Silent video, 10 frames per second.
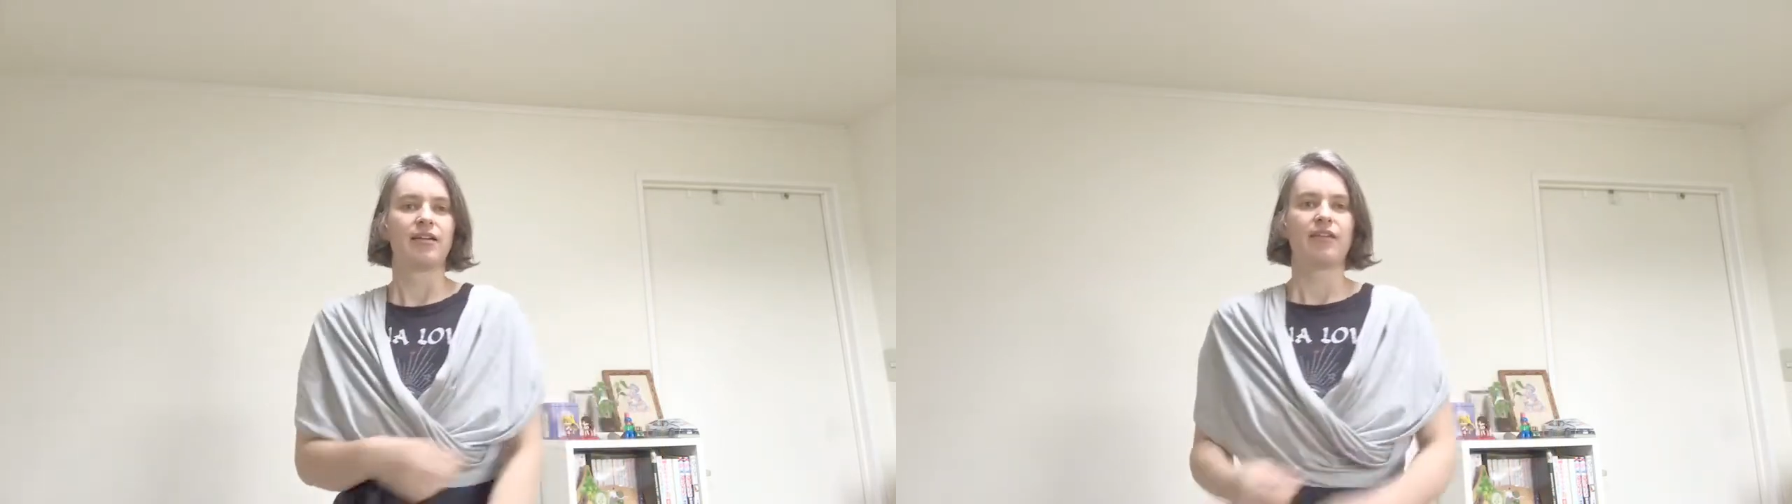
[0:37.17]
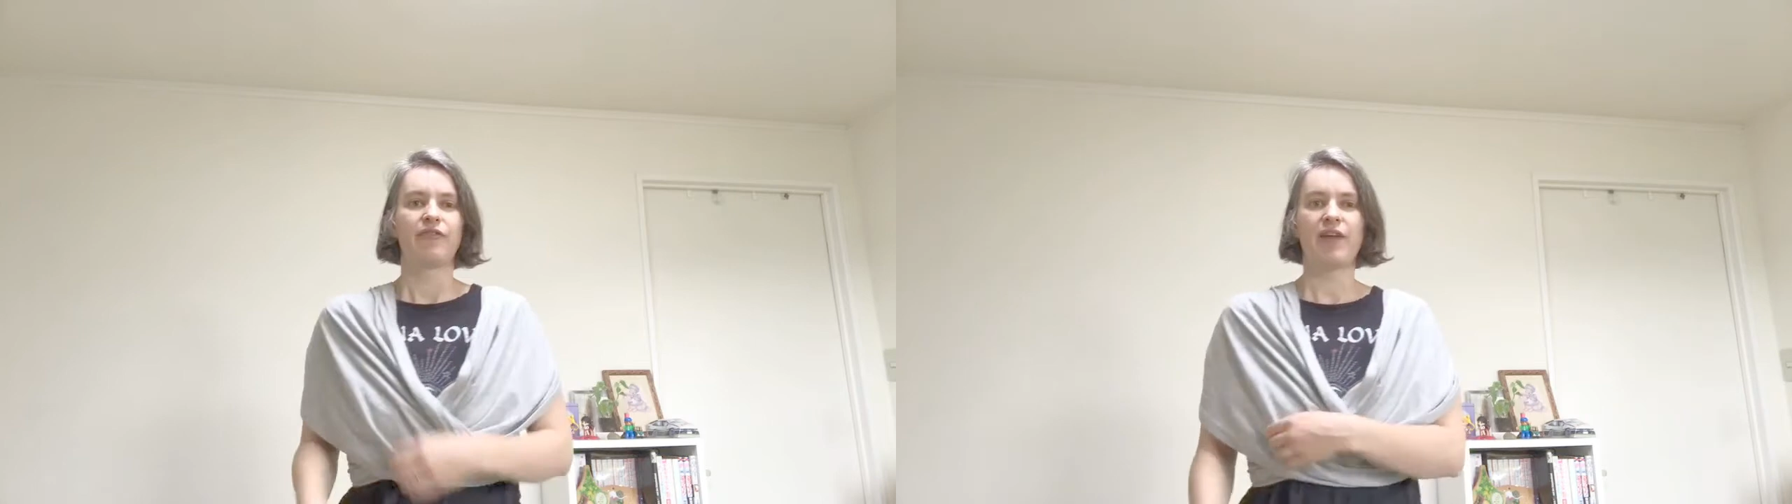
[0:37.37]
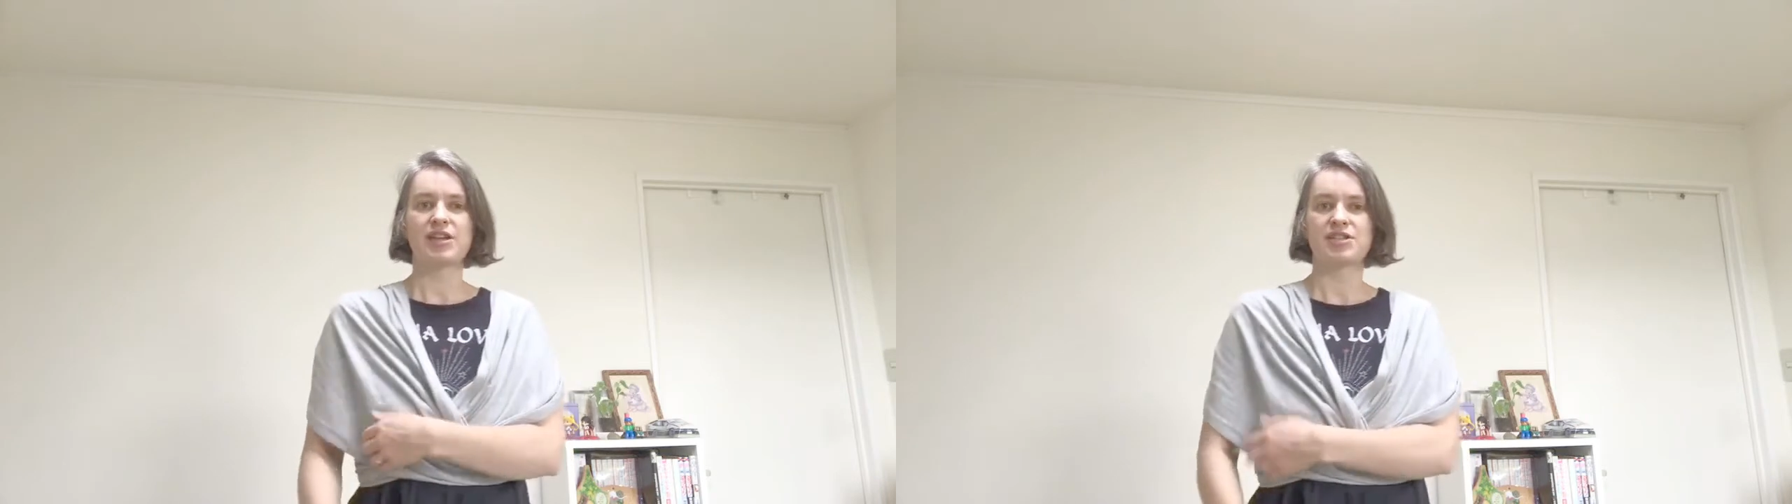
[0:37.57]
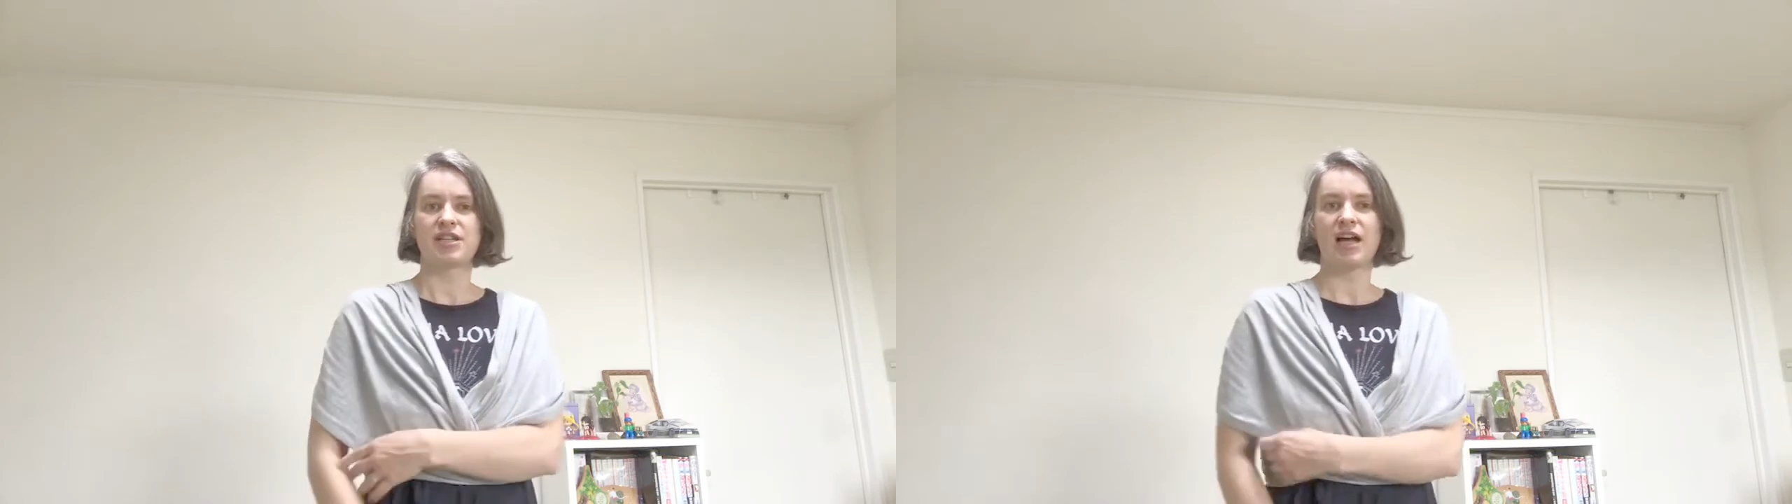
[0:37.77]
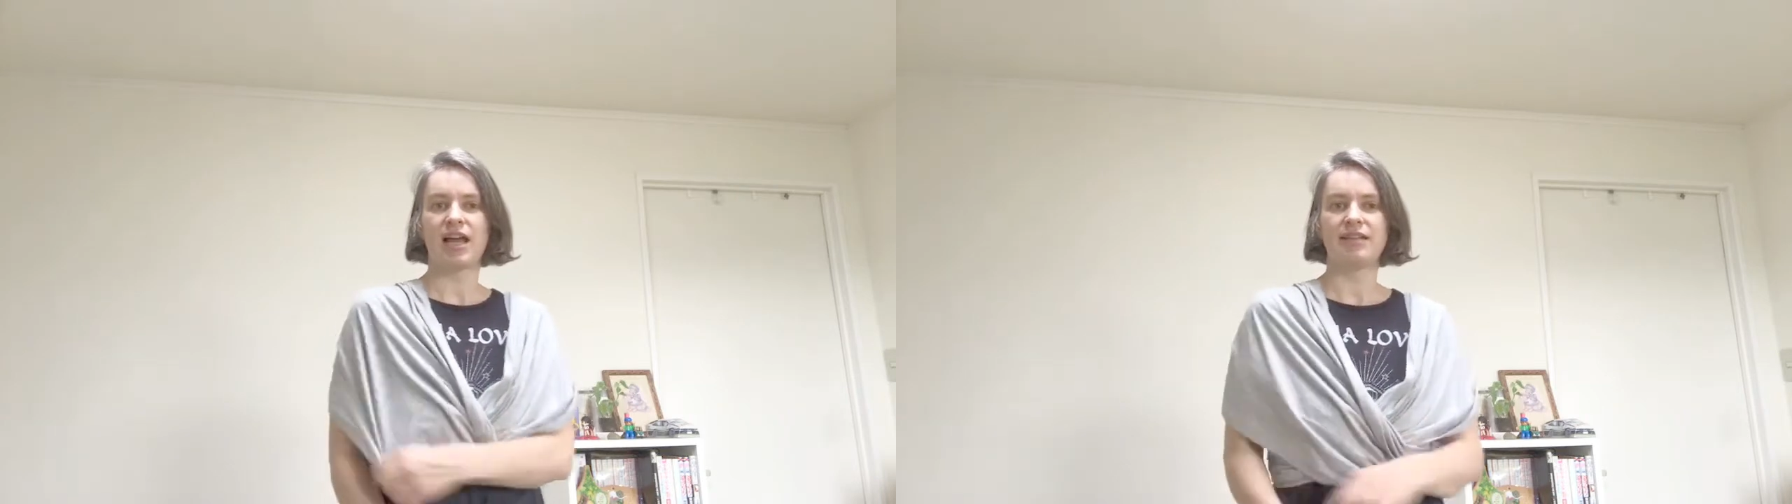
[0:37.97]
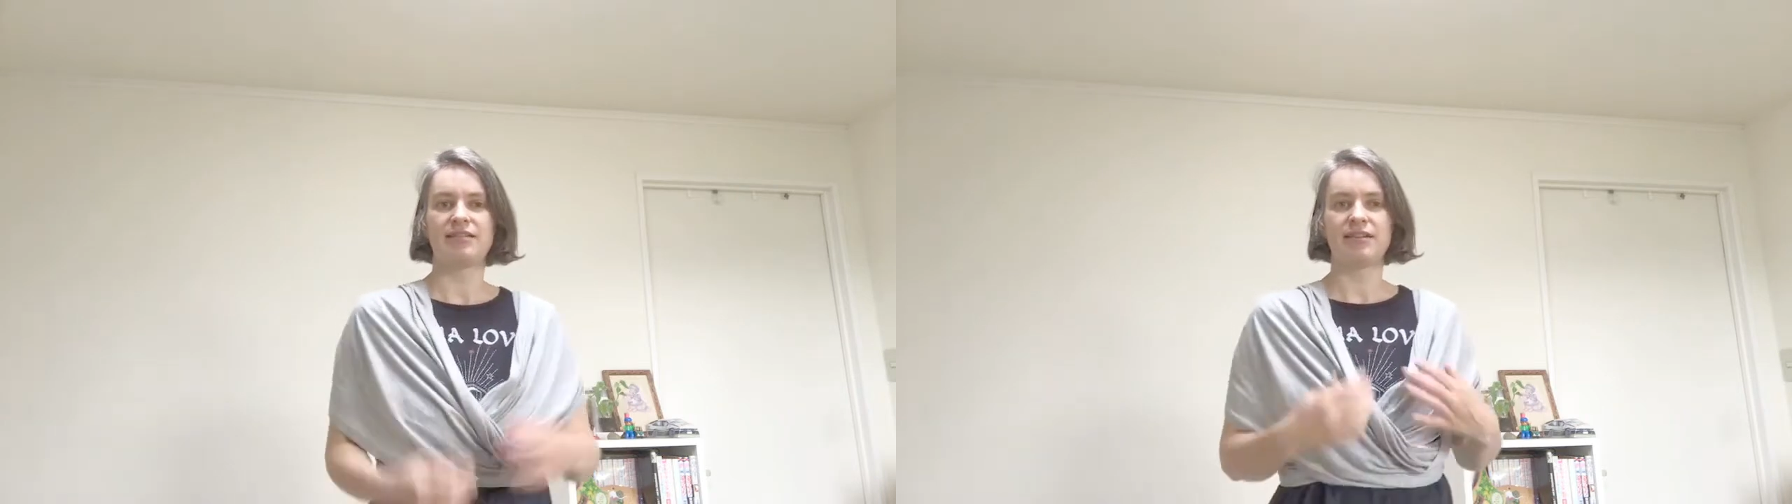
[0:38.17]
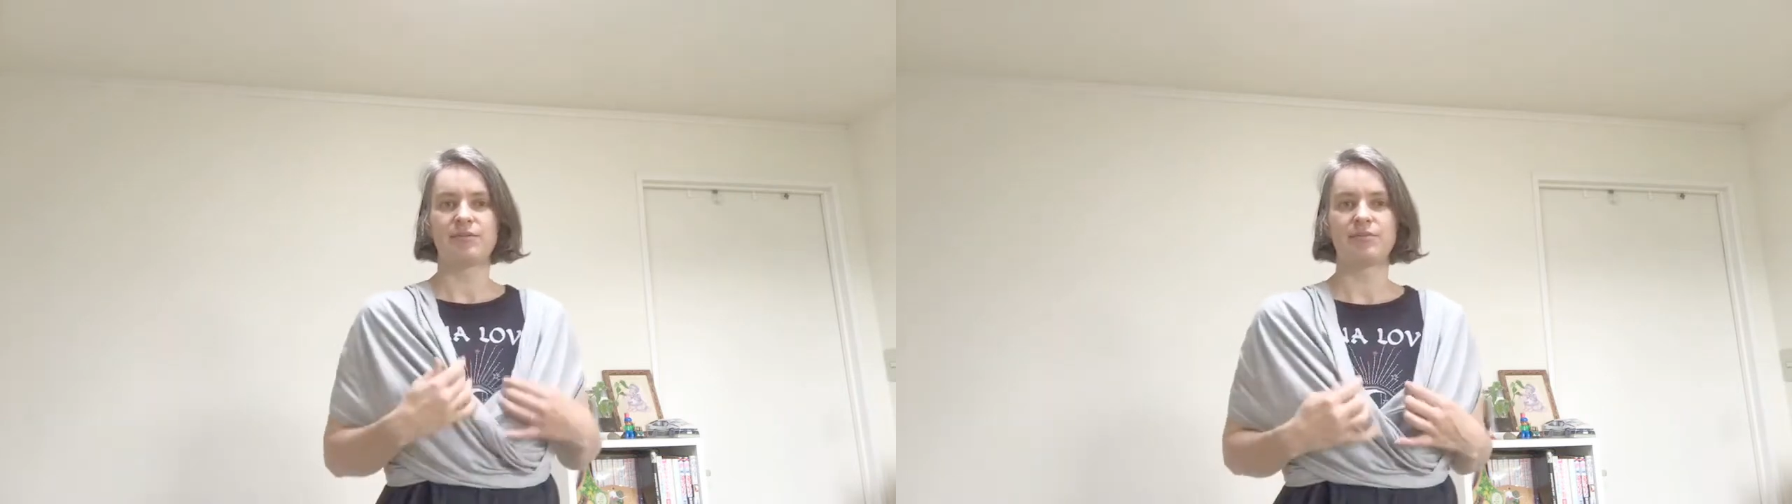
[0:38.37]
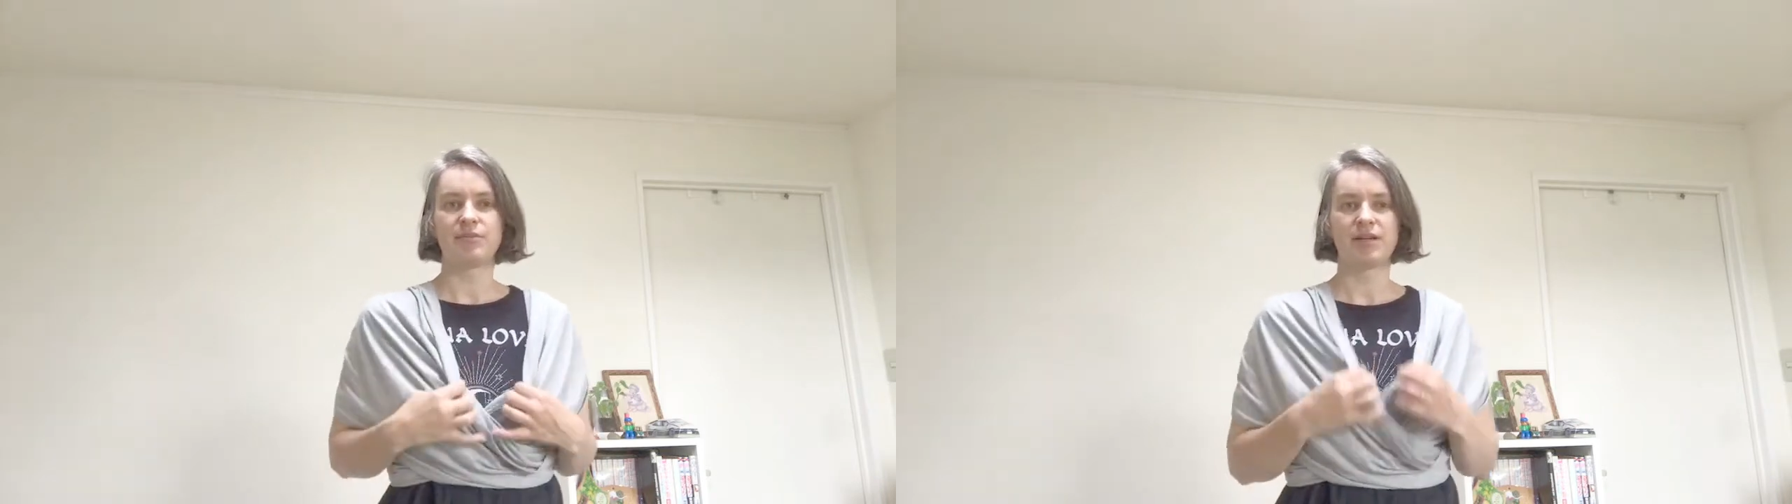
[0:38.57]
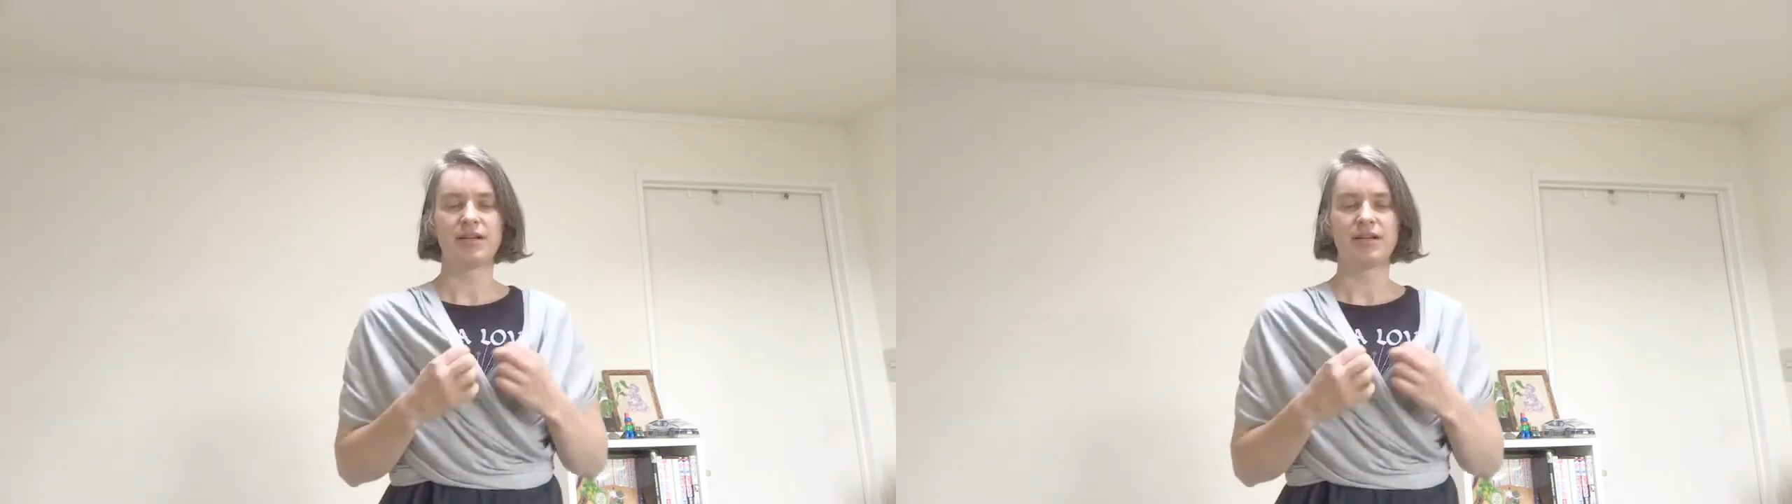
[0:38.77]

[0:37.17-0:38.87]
fashion item.